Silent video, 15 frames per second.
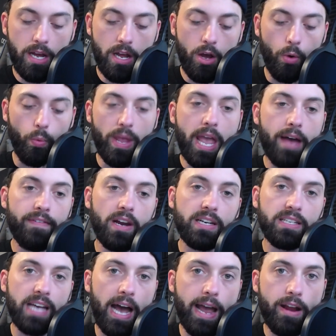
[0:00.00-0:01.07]
We have an
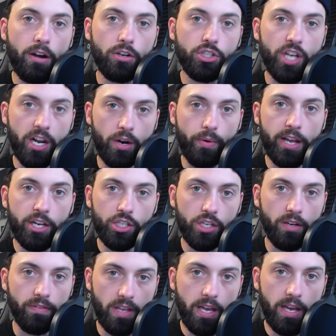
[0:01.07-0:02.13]
entire generation
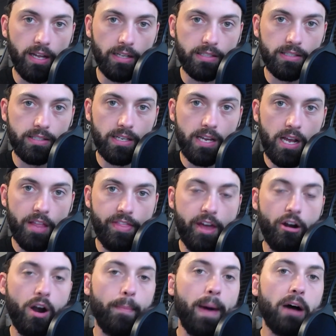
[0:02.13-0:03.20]
of kids that
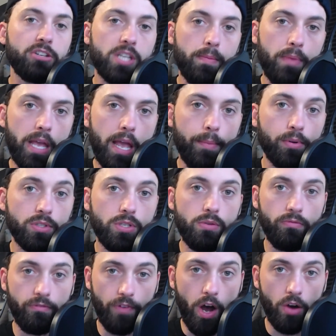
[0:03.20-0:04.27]
are about to be able to
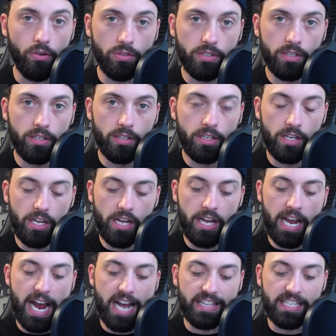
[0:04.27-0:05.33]
vote
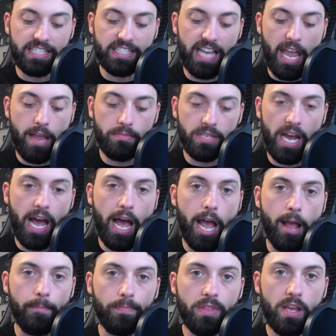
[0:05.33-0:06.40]
at the same
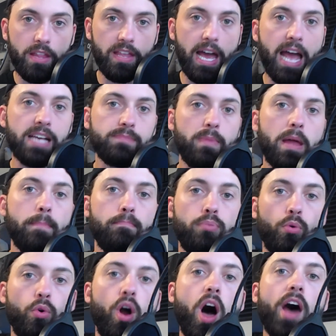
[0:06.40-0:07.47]
time that has been
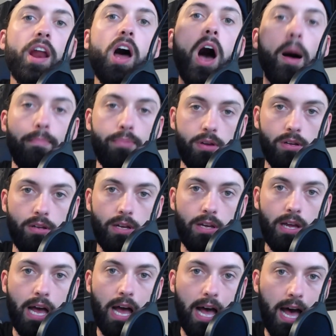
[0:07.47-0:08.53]
brought up
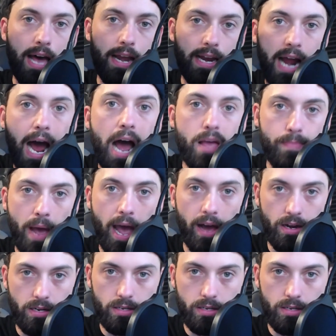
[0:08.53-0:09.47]
on an iPad,